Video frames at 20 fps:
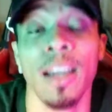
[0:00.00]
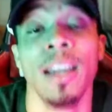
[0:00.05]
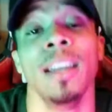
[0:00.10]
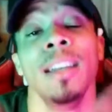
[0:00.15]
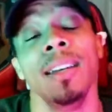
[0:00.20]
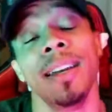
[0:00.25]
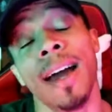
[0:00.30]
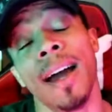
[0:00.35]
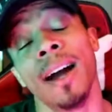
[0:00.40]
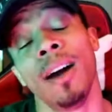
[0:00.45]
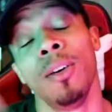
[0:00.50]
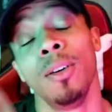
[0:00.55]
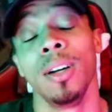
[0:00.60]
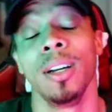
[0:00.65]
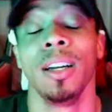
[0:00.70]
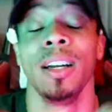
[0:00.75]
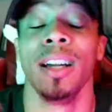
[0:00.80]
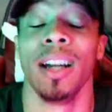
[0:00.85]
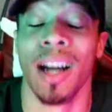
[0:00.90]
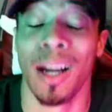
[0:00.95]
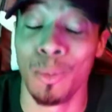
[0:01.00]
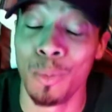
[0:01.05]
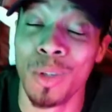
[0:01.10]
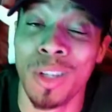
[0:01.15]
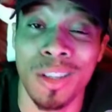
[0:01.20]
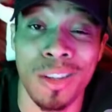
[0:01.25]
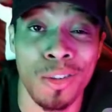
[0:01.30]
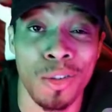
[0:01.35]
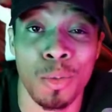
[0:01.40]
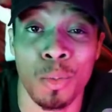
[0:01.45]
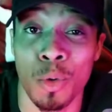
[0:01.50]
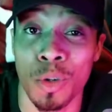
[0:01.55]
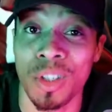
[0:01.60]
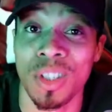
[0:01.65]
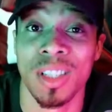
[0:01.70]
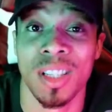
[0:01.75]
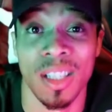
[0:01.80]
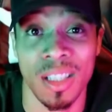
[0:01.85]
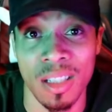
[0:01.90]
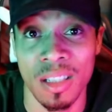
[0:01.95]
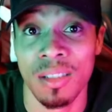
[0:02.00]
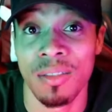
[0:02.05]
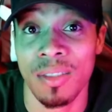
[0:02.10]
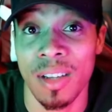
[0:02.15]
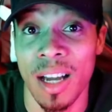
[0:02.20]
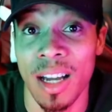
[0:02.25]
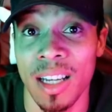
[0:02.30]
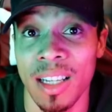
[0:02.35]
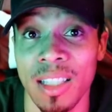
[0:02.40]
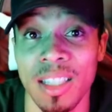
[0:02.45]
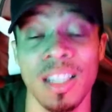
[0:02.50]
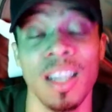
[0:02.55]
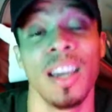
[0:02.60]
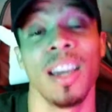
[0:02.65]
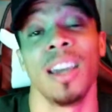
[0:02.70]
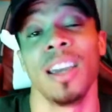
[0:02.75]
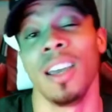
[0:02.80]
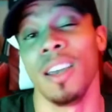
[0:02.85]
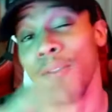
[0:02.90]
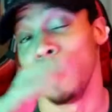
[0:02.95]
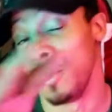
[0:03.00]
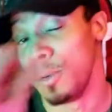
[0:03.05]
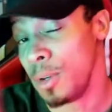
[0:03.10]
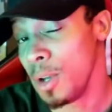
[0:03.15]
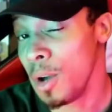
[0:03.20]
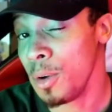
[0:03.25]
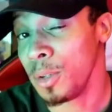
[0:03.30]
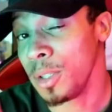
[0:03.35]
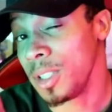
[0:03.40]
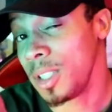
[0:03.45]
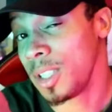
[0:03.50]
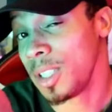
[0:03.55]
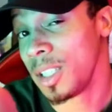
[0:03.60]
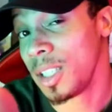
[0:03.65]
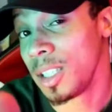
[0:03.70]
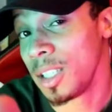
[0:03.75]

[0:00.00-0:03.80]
Now, I'm one of those more sensitive guys. If you noticed